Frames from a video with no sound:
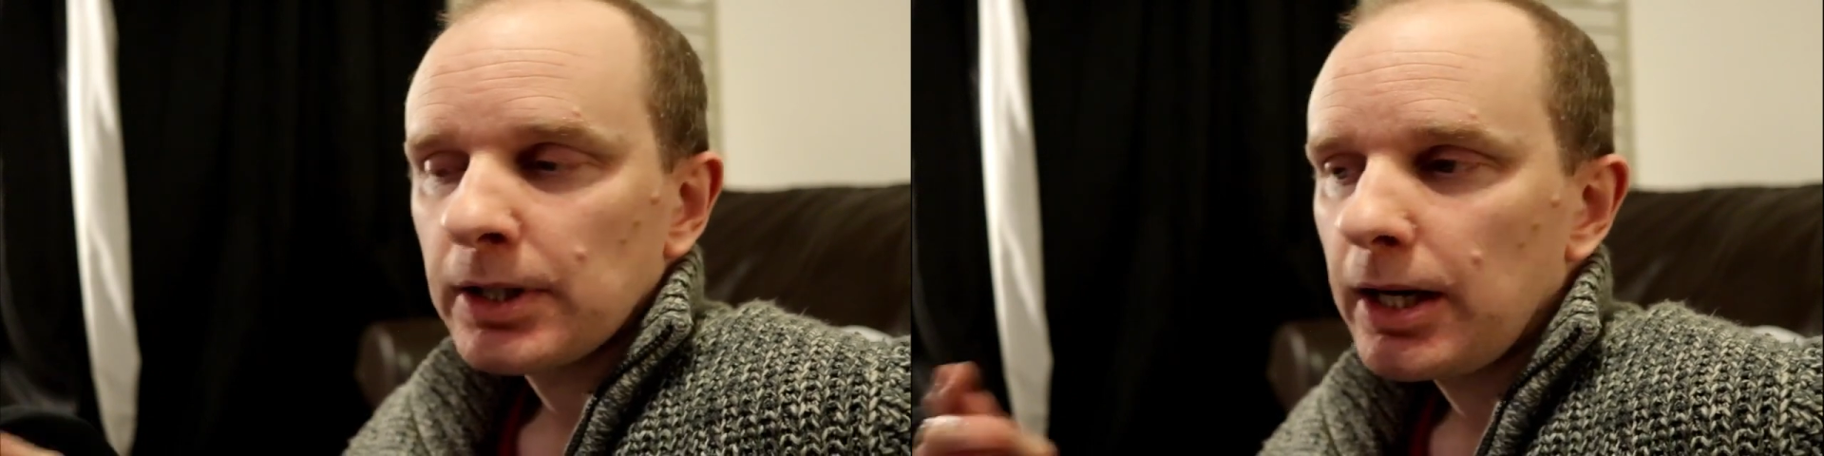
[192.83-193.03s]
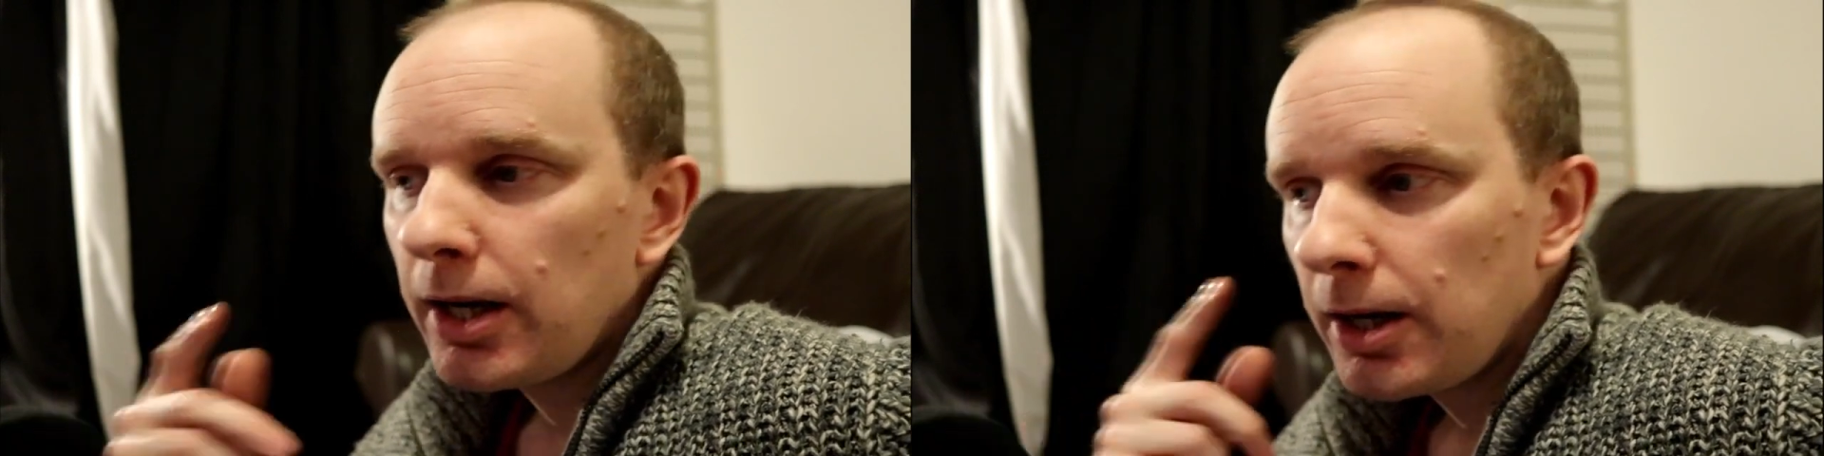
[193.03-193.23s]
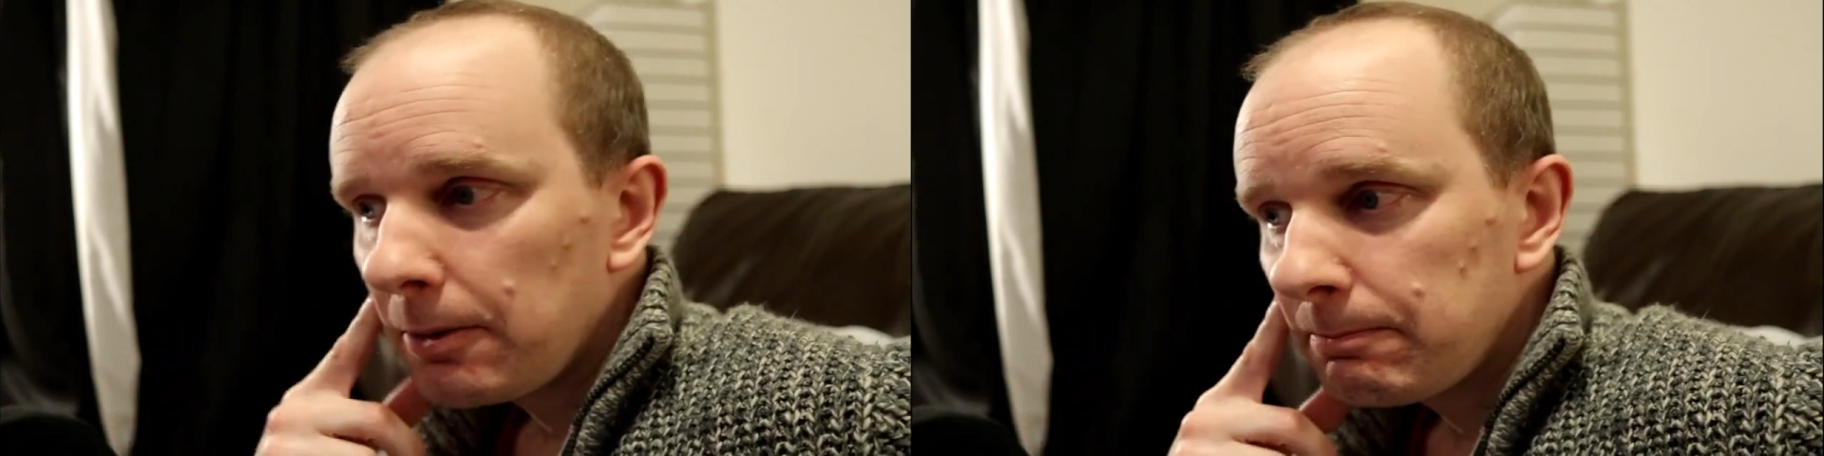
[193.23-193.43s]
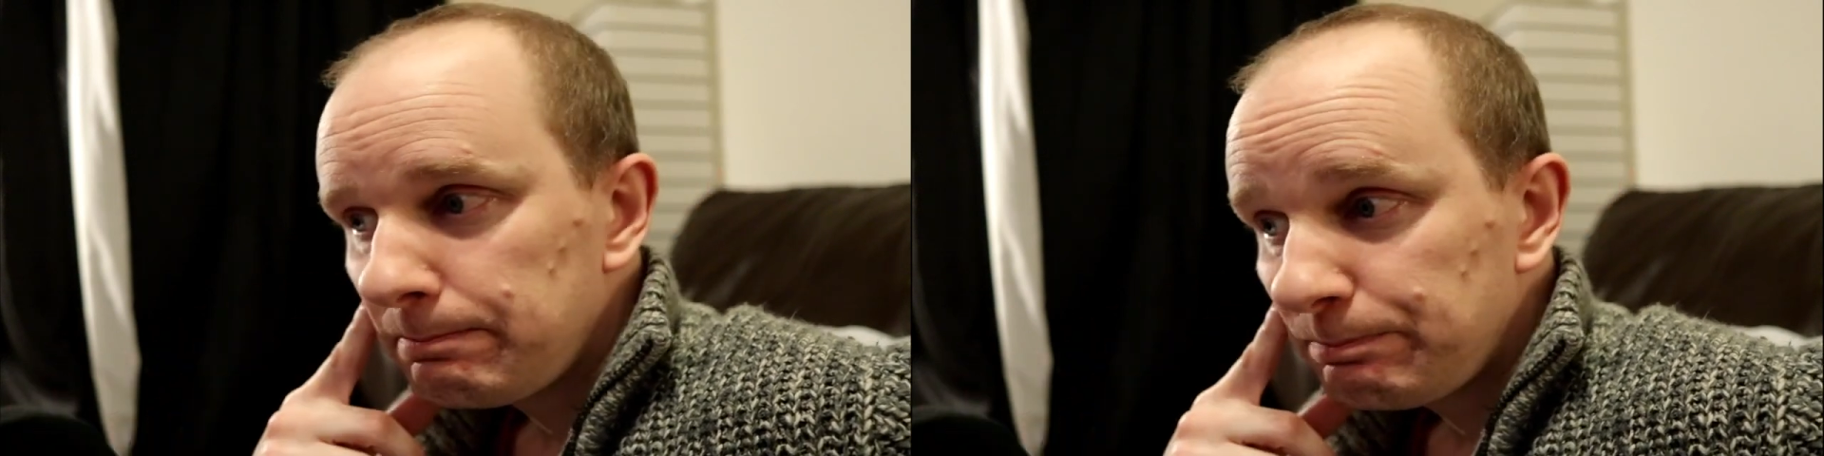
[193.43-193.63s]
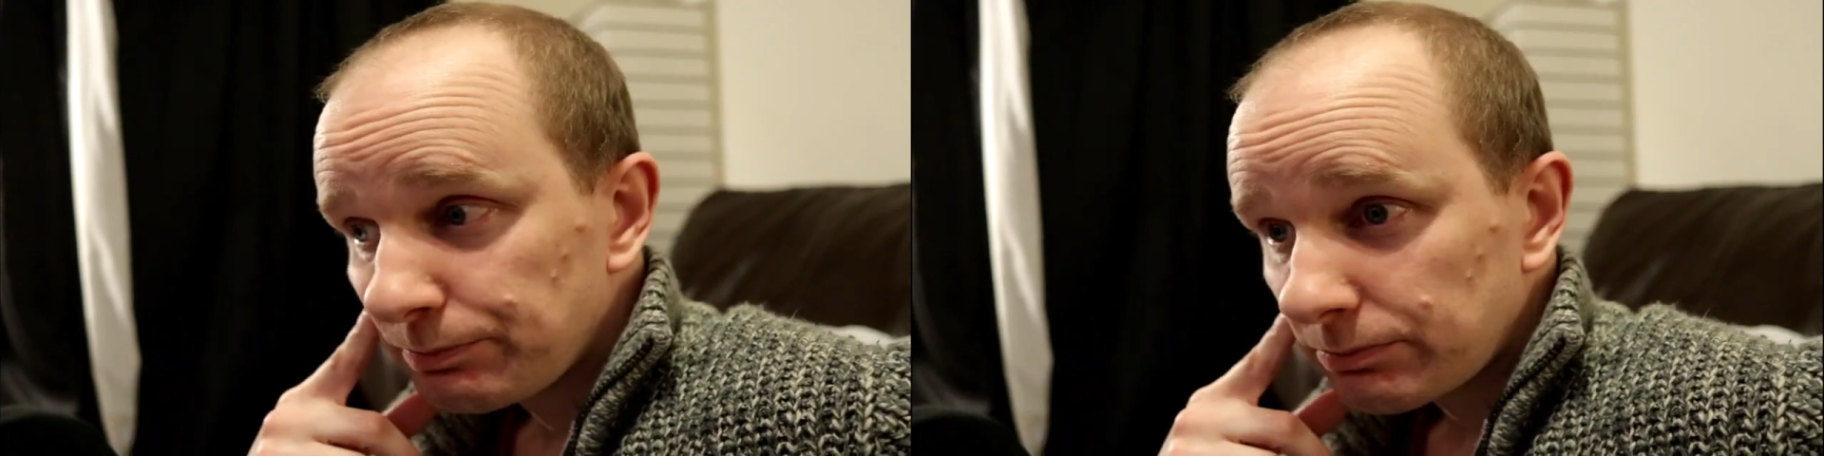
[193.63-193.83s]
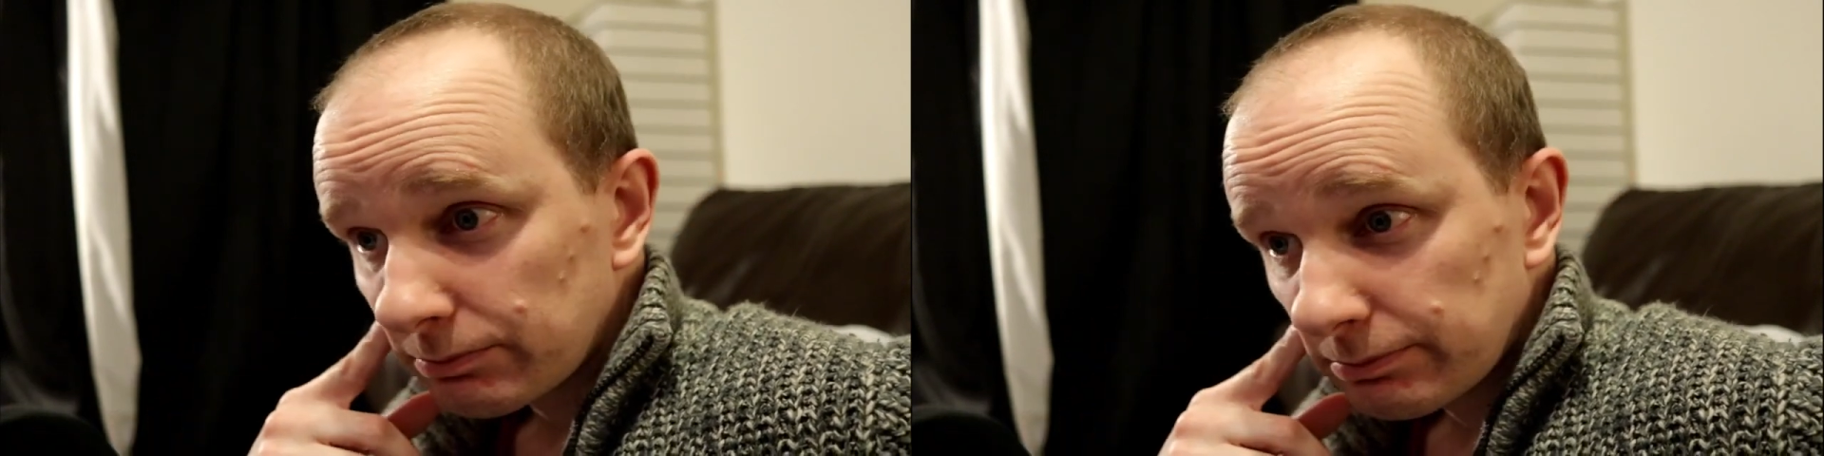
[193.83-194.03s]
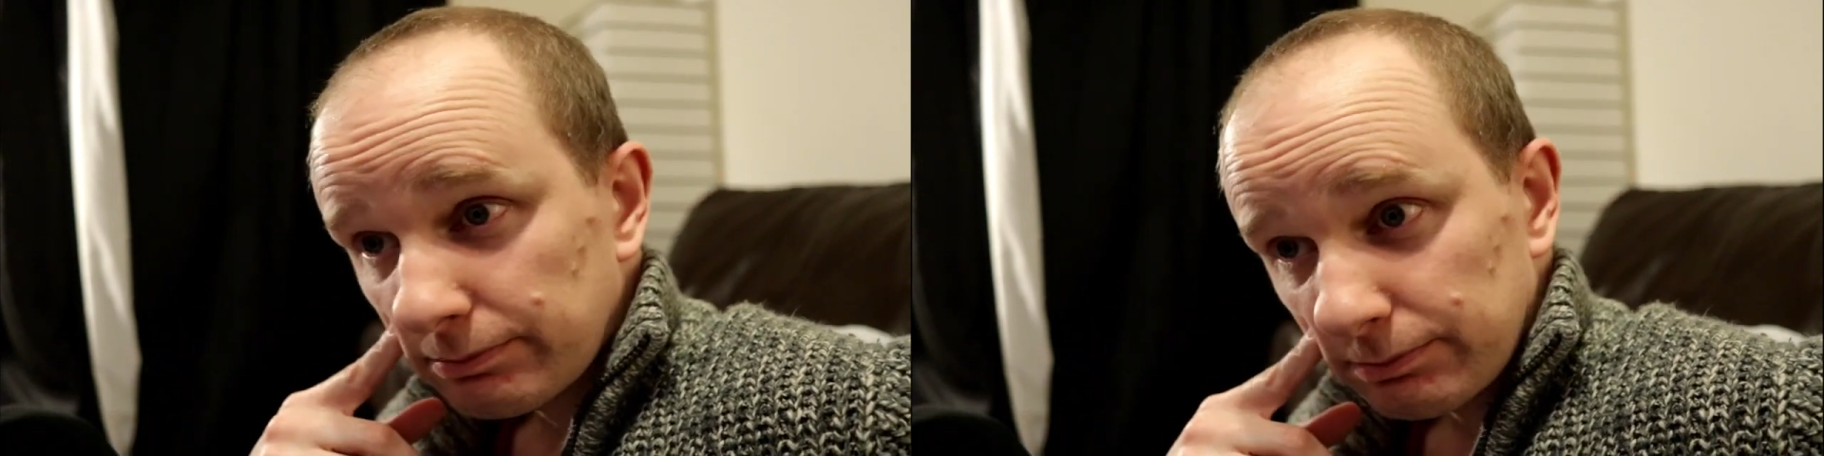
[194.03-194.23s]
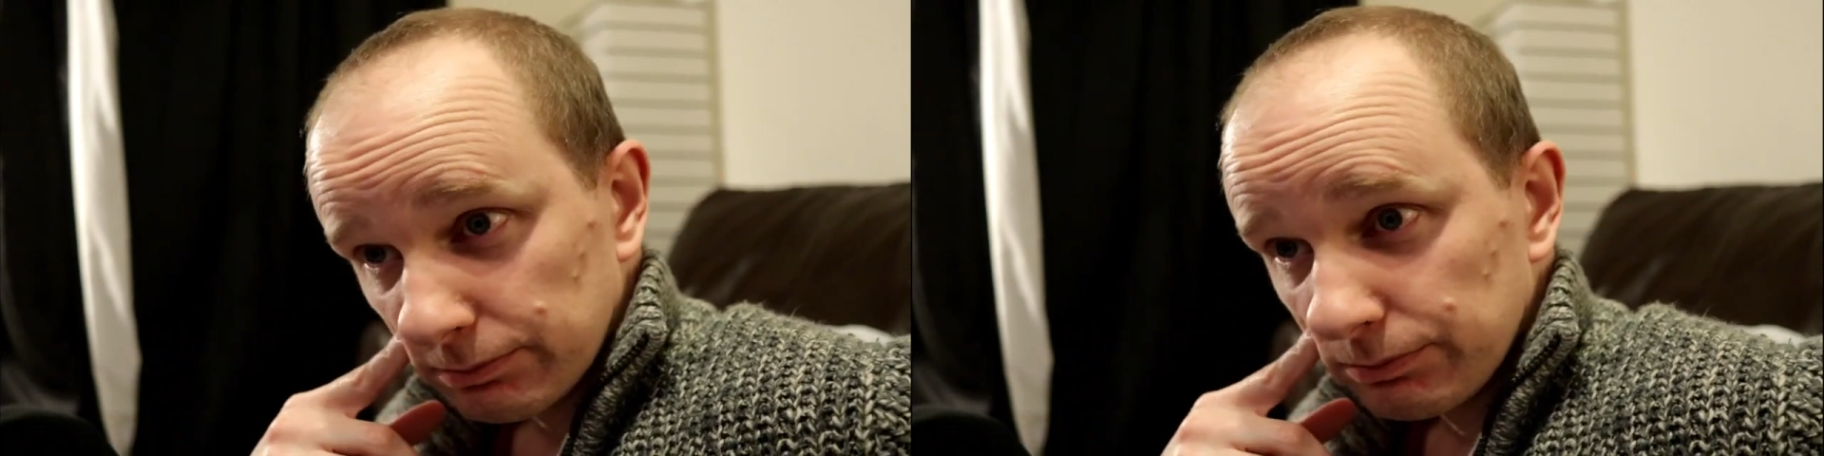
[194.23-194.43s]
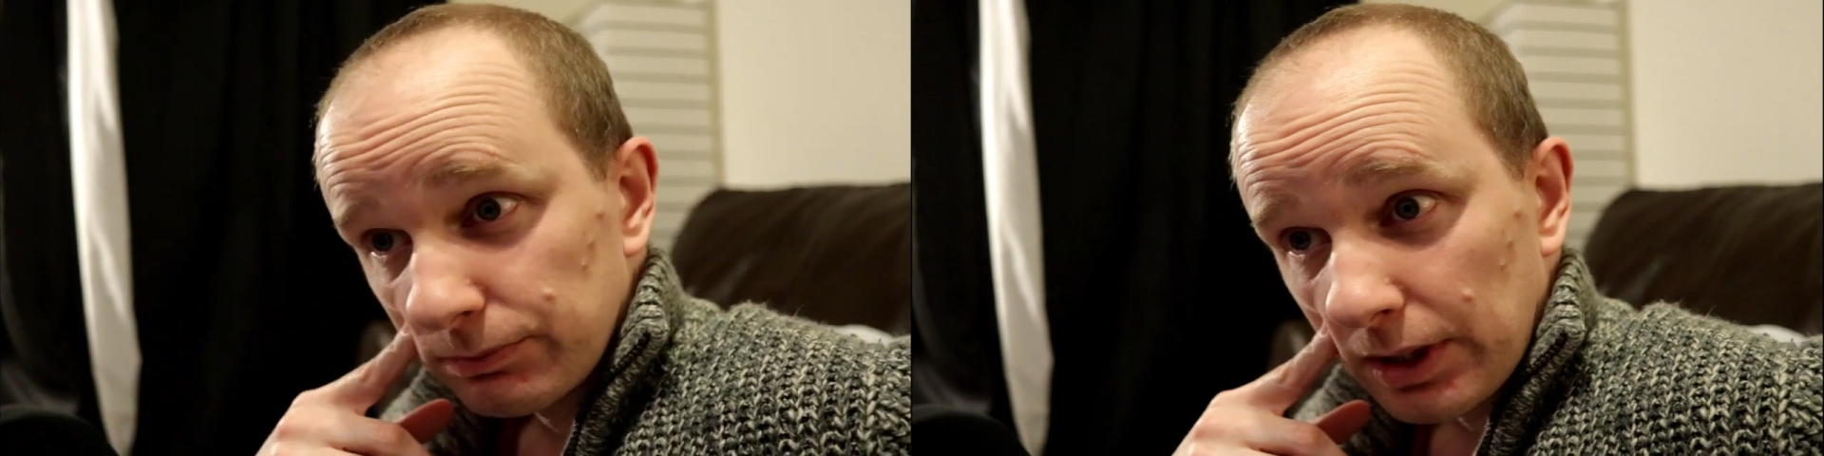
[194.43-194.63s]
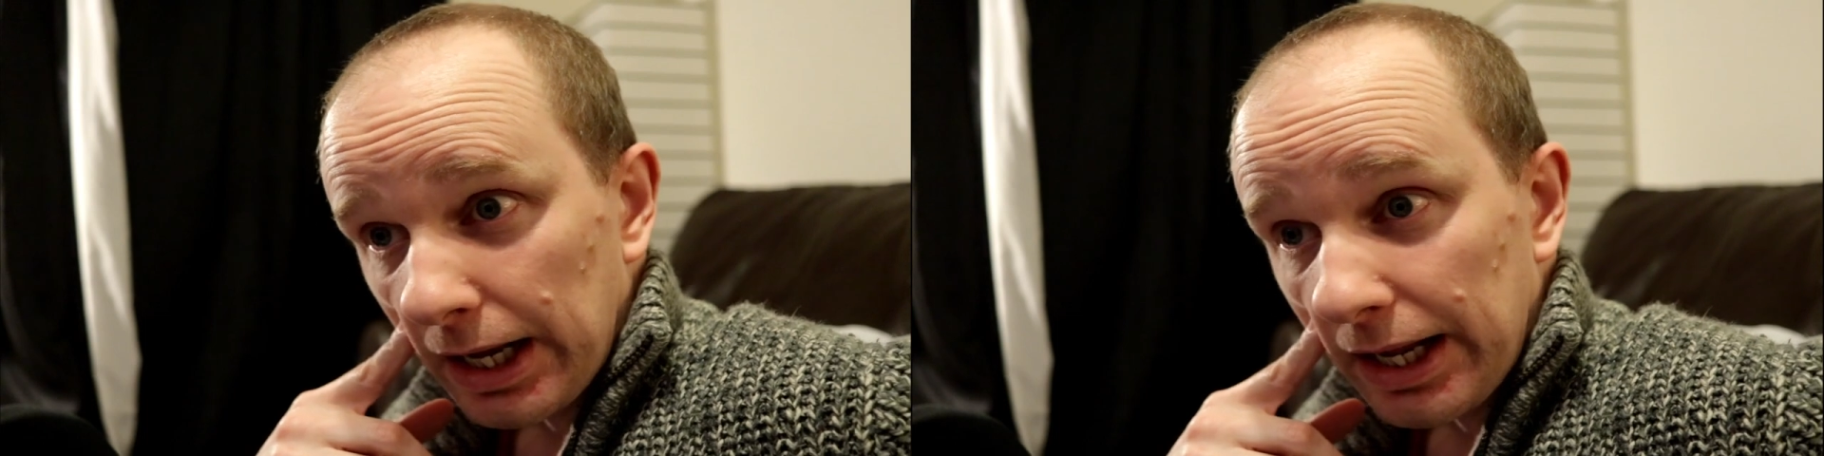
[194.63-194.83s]
Um,
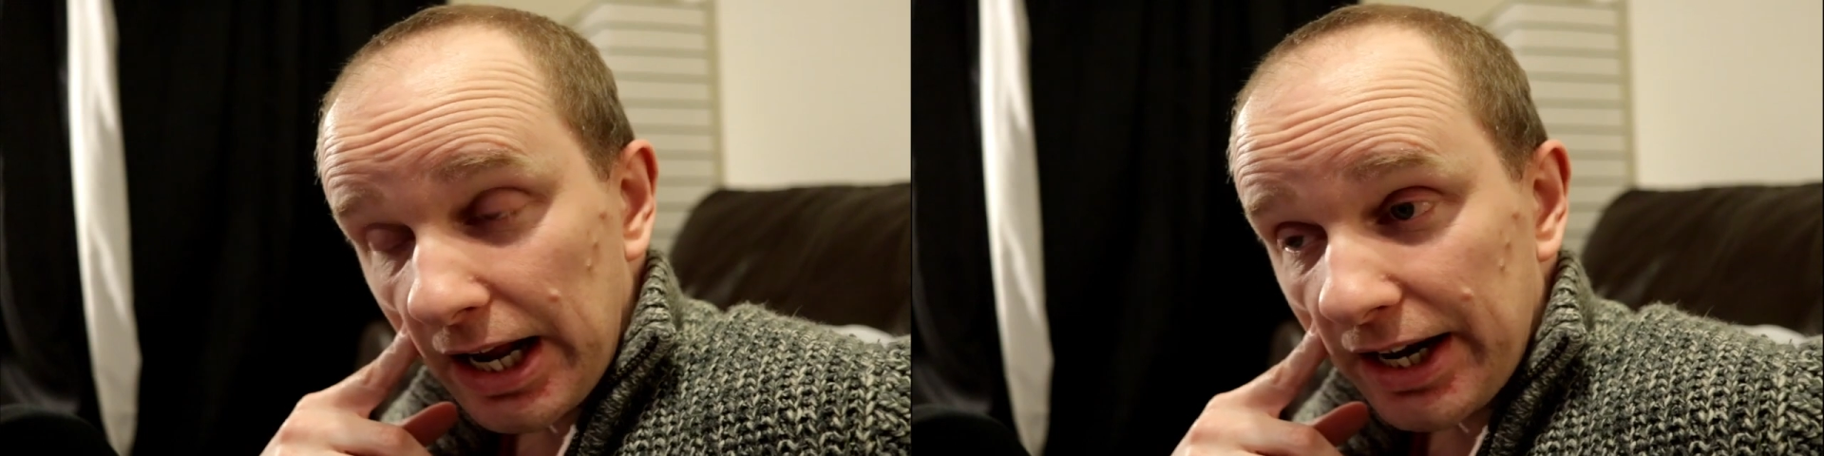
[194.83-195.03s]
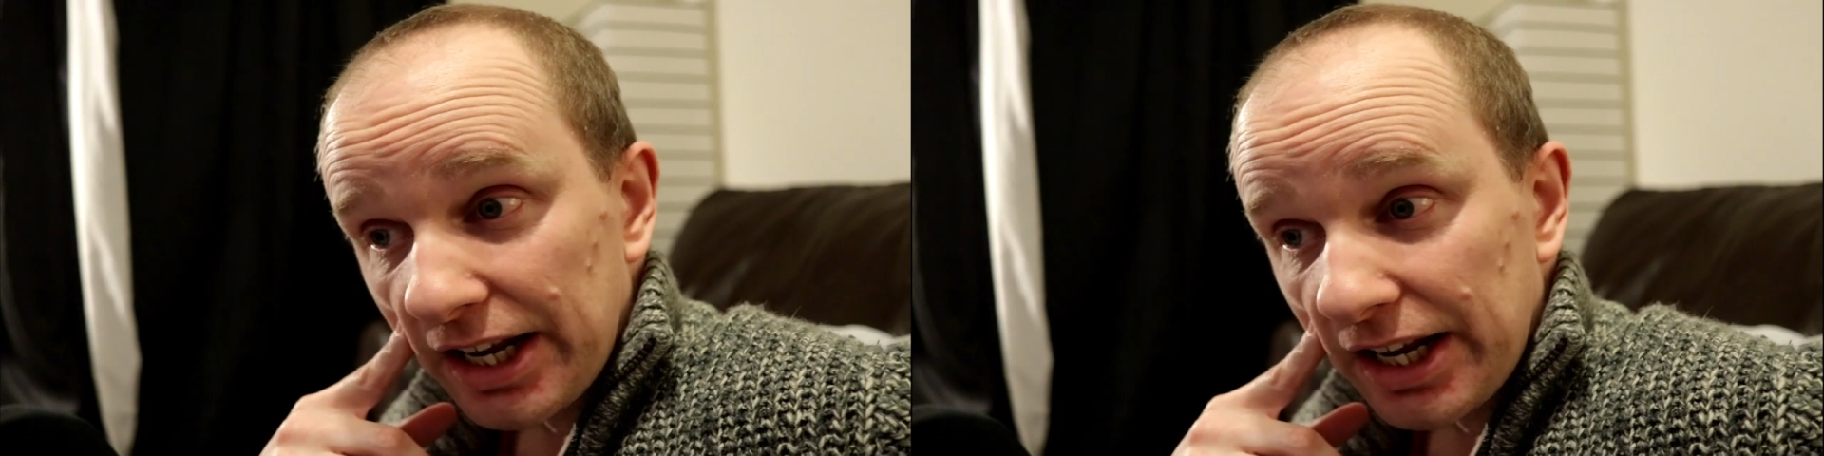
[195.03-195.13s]
and